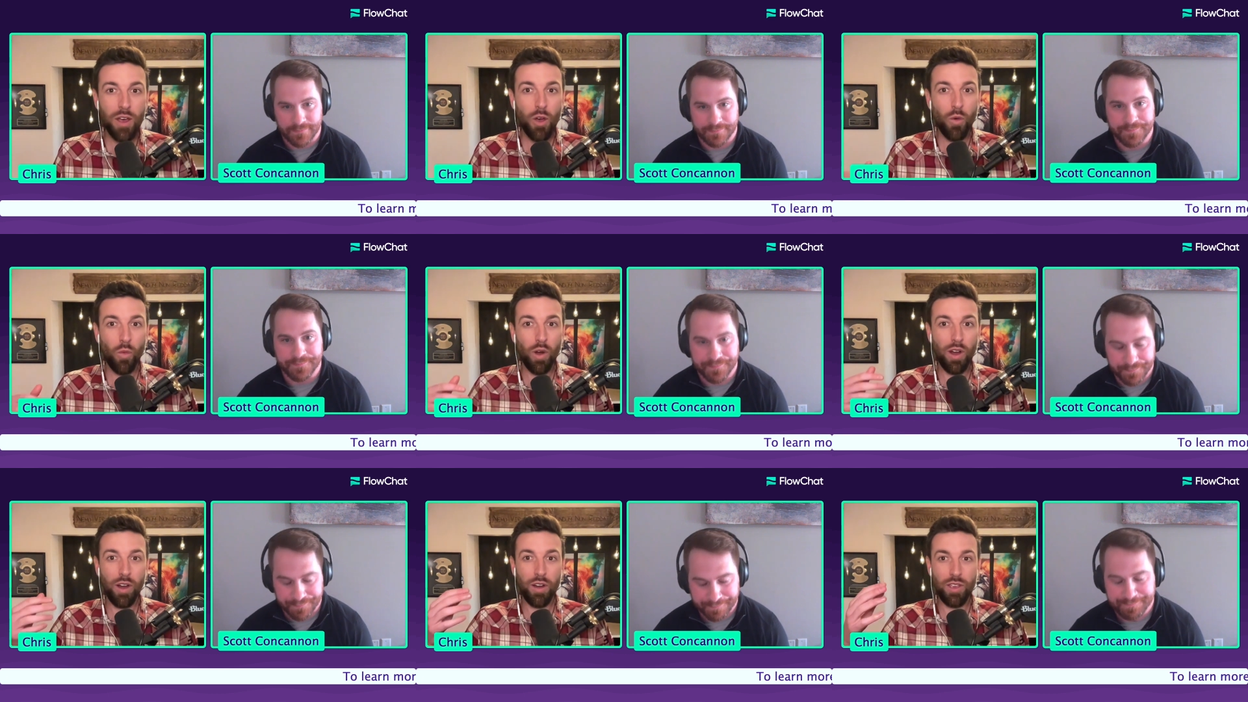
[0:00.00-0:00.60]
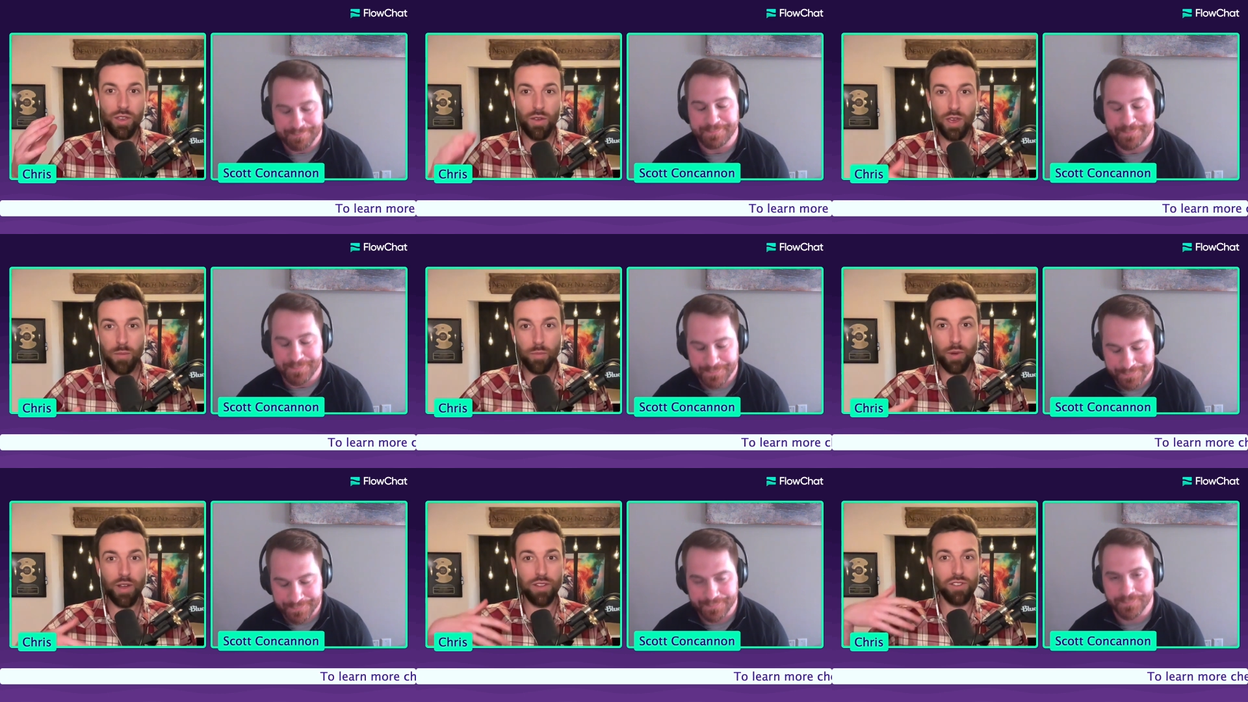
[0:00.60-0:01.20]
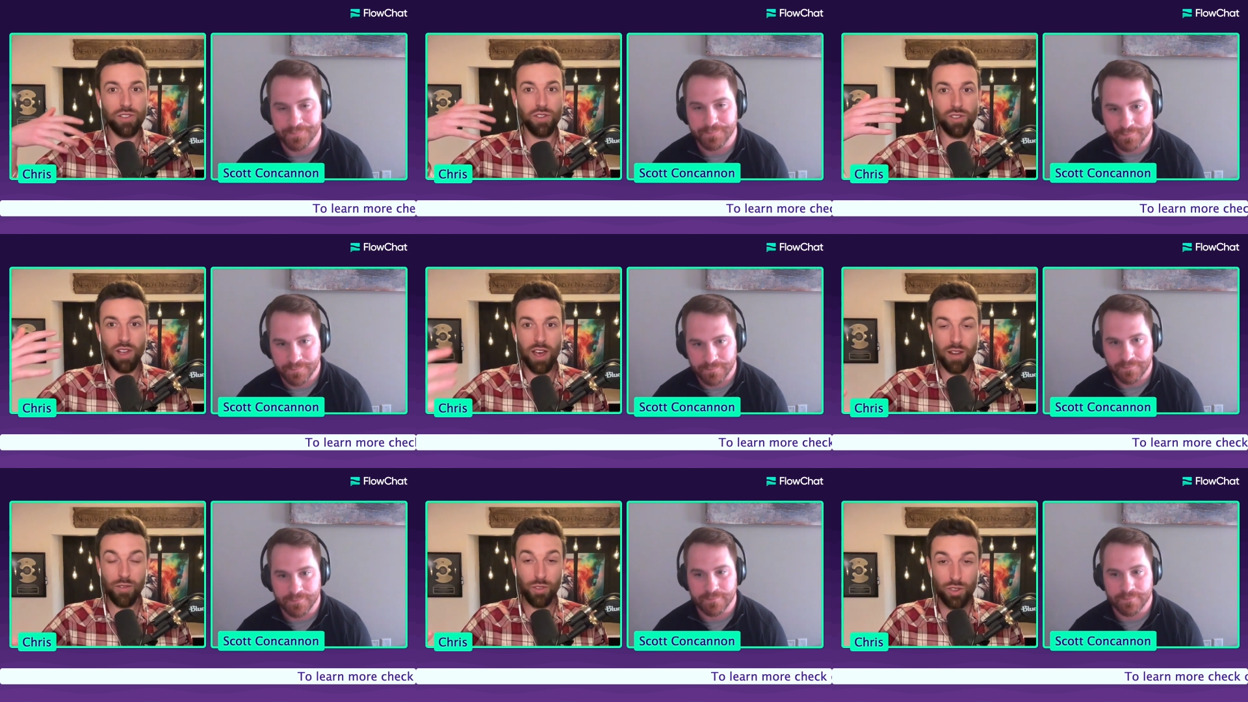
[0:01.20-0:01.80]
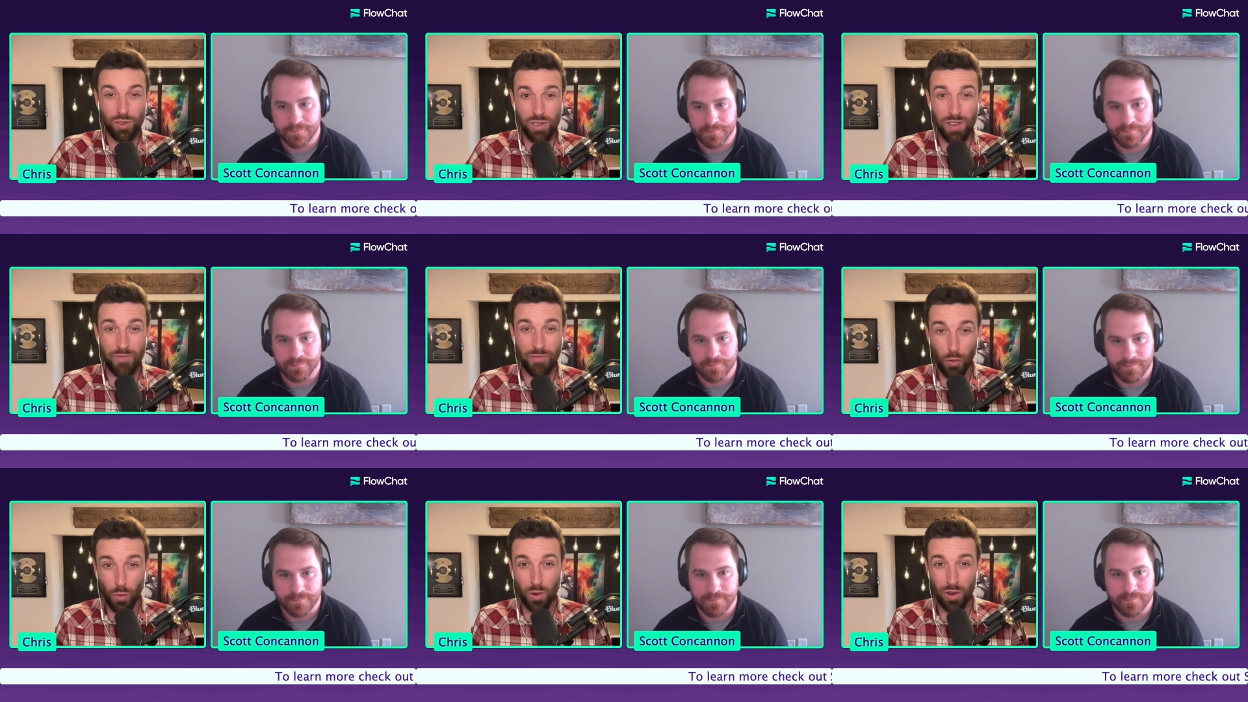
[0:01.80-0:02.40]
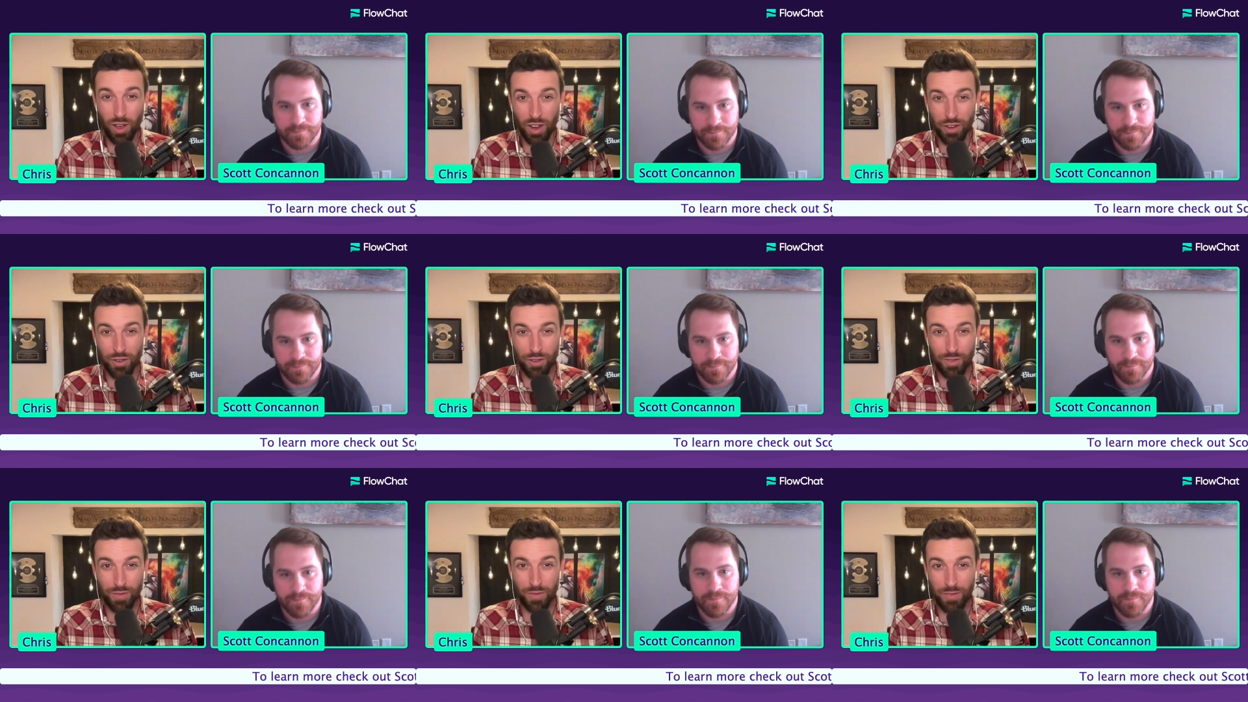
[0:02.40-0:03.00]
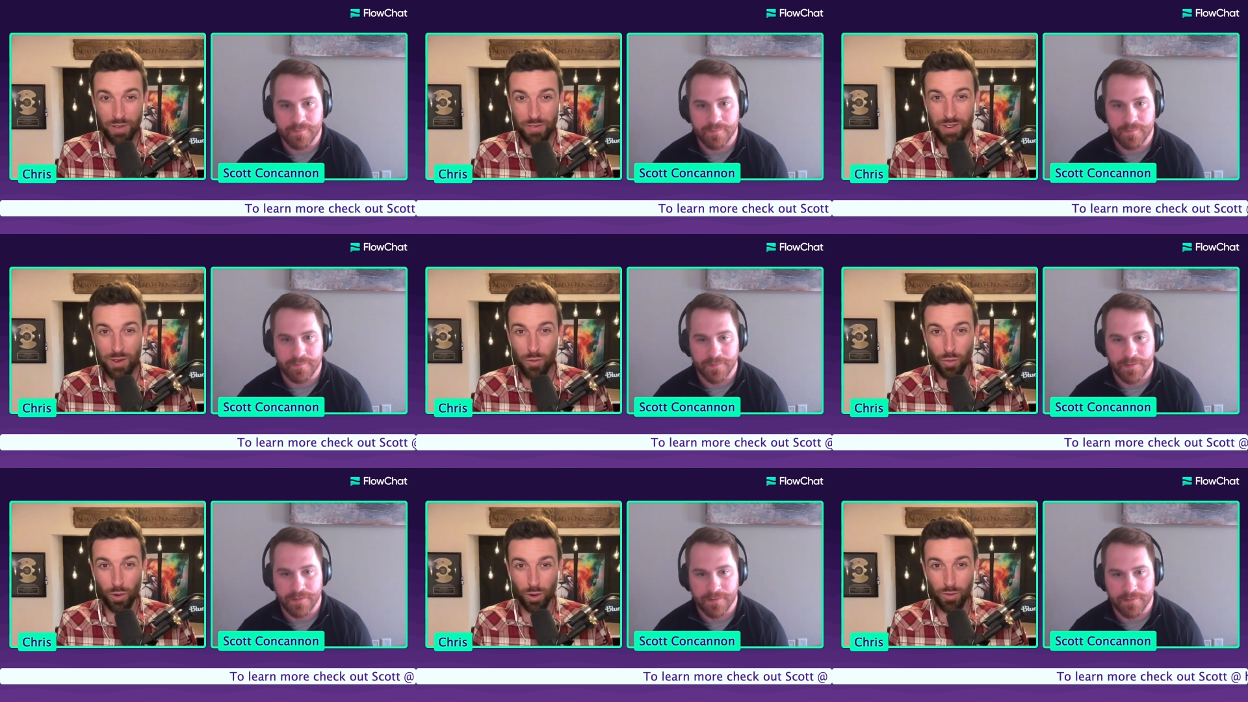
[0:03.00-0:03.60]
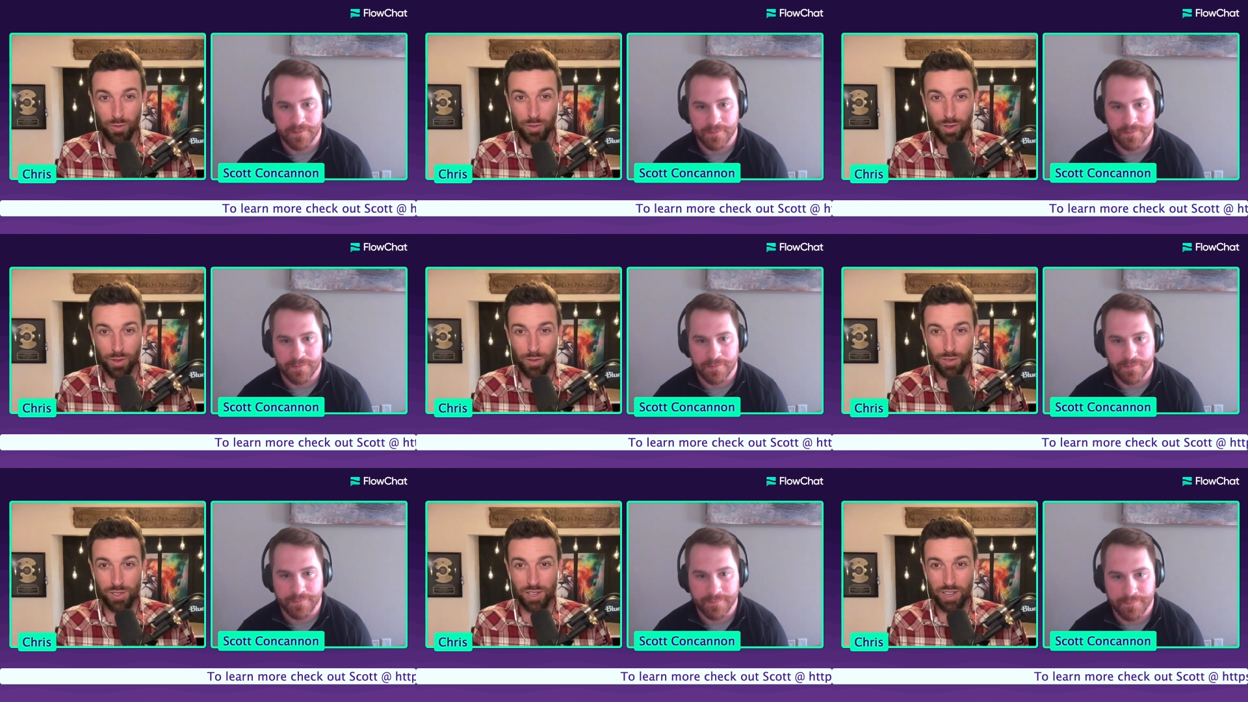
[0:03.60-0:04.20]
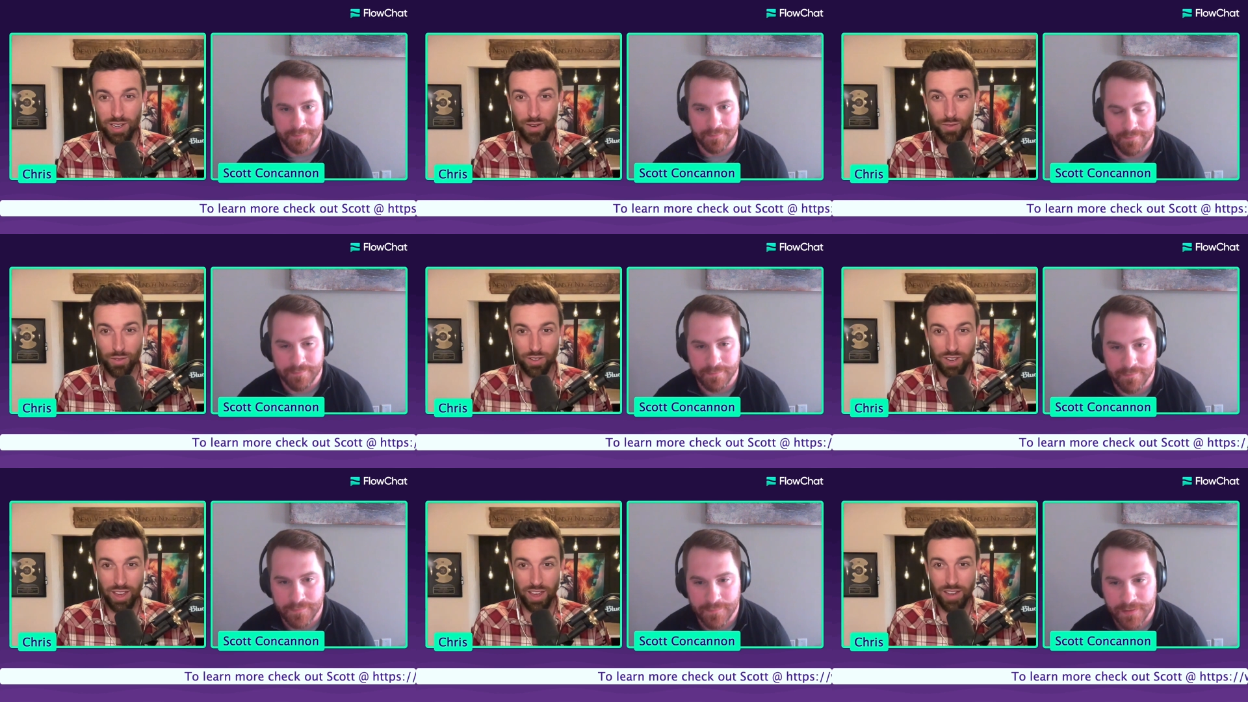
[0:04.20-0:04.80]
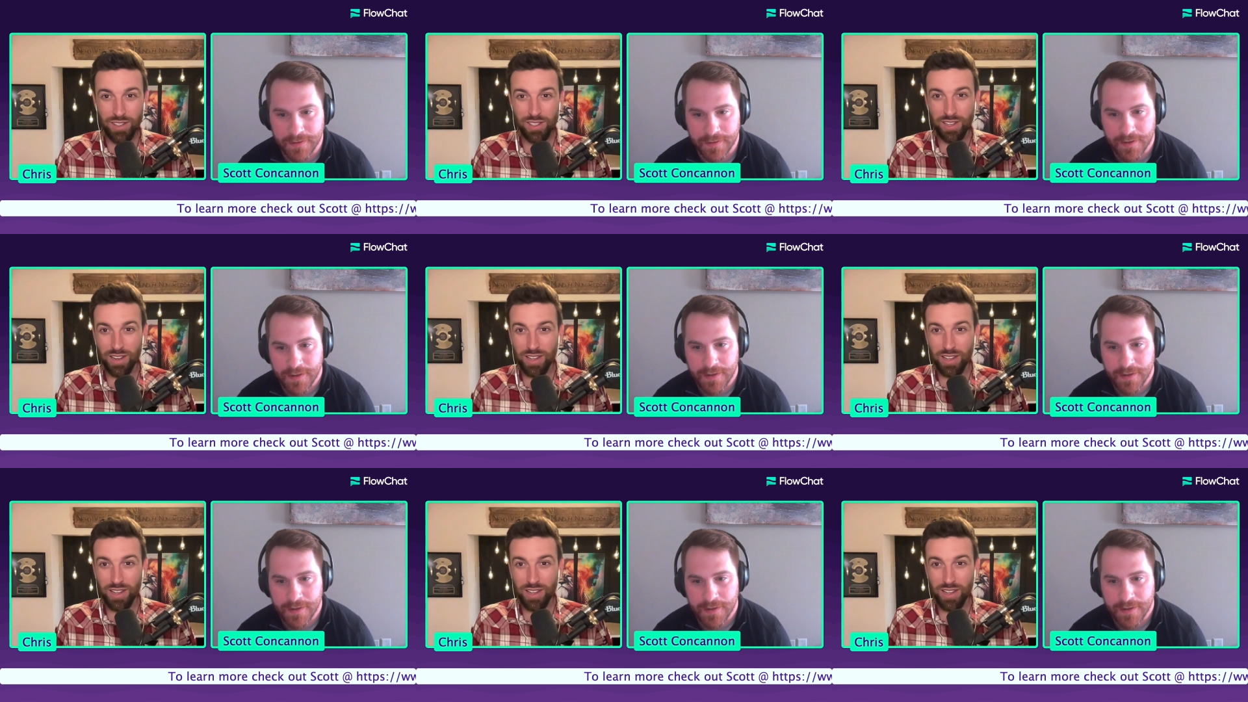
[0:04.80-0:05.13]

Speaker 1: where you hit buttons. There's, did you say 450 workflows, like different texts and